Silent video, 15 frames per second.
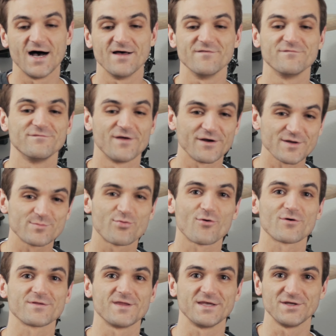Very
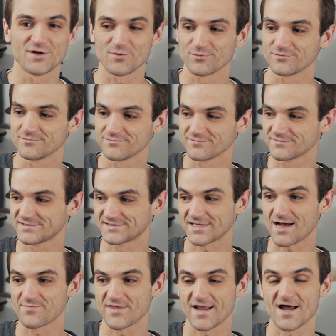important that you don't
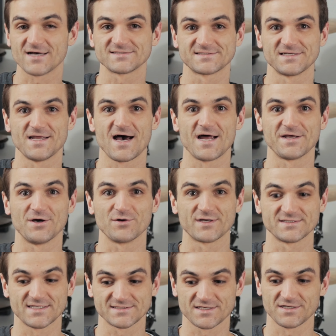stop that ostinato because
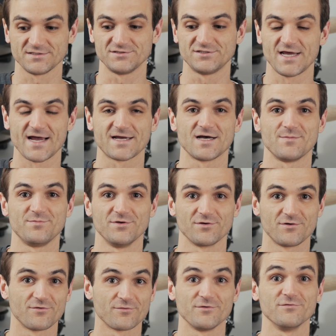that's going to jack up your
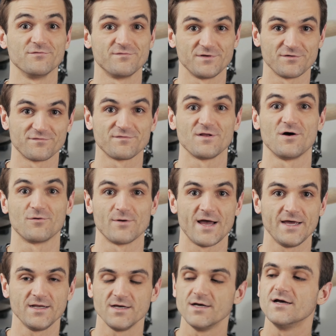groove and your flow,
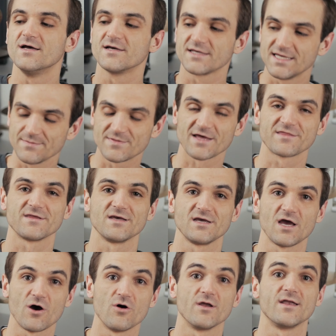right? Keep that thing
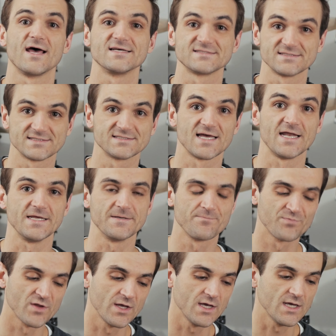going nice and steady.
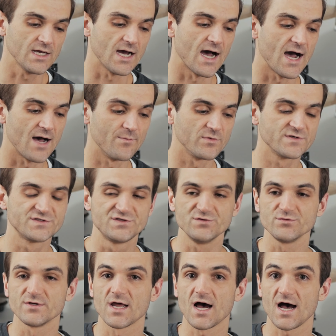Do
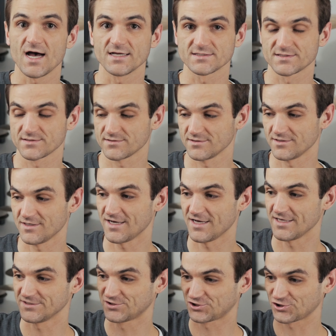not
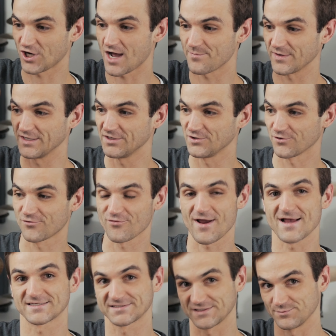chop into your
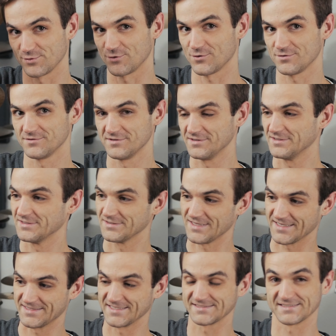crash cymbal
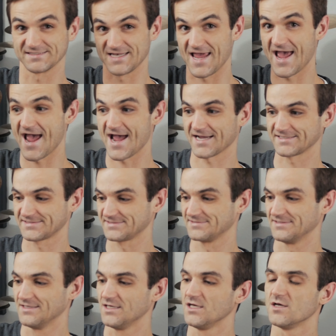like this is an axe.
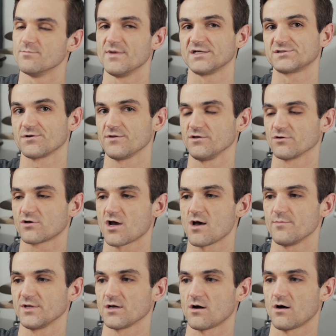Make sure that you're
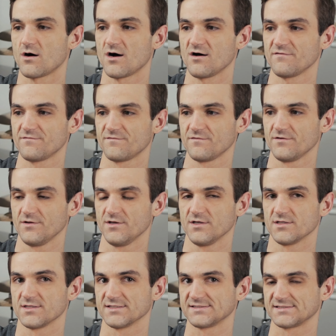coming off
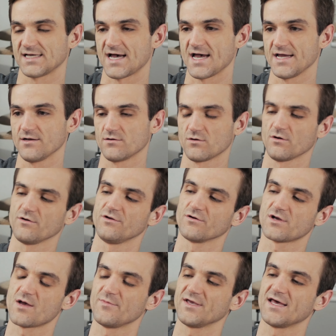the side or you're
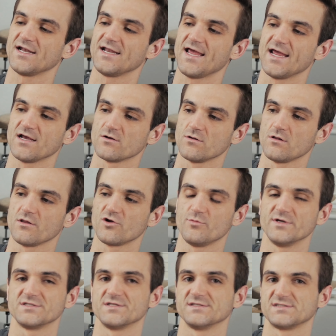coming at an angle a little
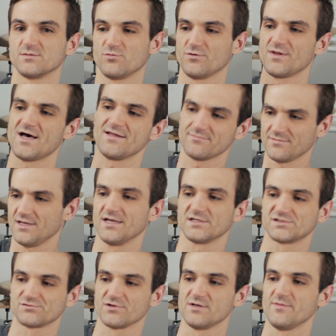bit to the cymbal. Not an
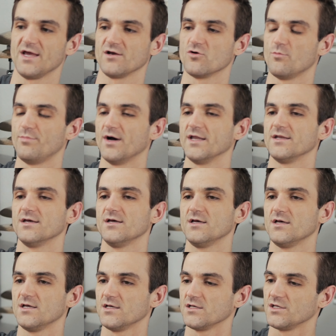extreme angle, but
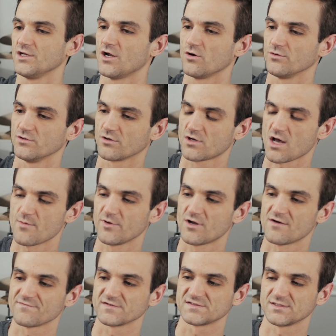you're coming
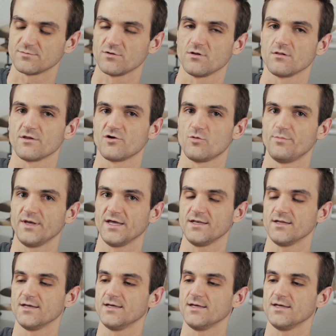off the cymbal a little bit.